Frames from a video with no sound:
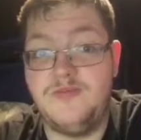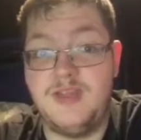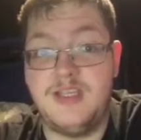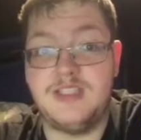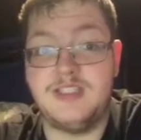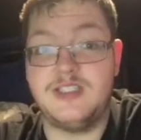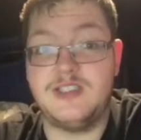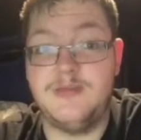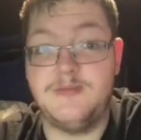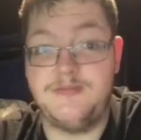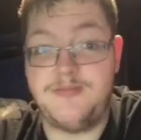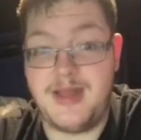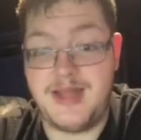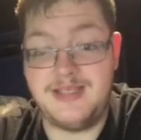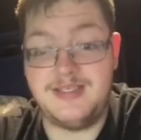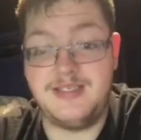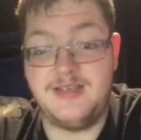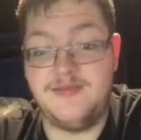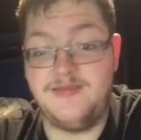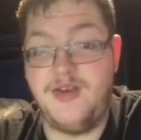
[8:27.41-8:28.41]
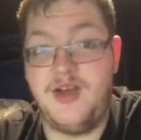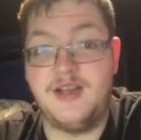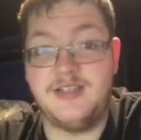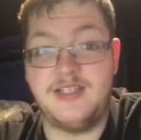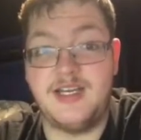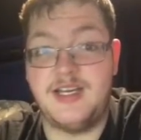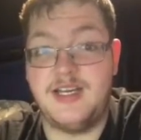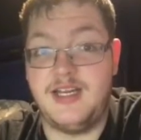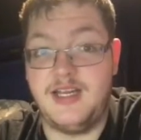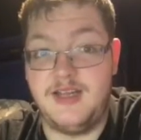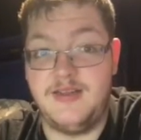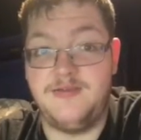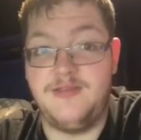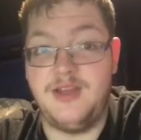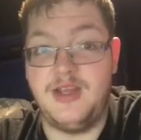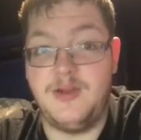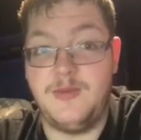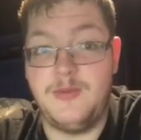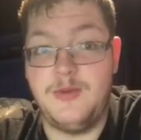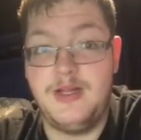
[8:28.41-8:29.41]
It's the best advice I can
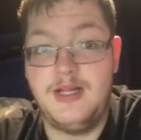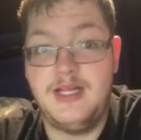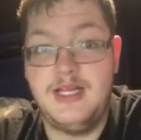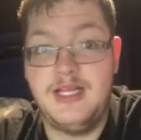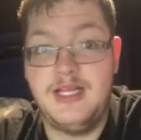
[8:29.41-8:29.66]
give you.